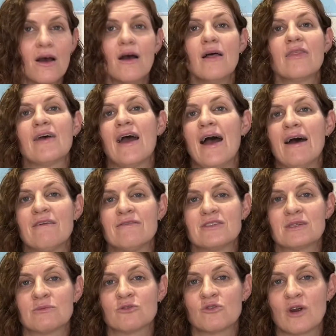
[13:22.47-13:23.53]
They have
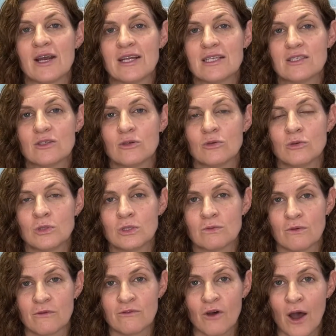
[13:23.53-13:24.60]
some great tools
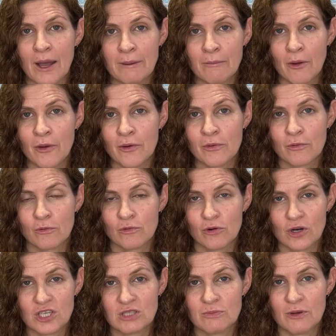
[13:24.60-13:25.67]
for fine motor or
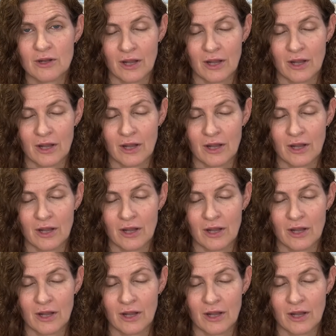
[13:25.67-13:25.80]
gross motor,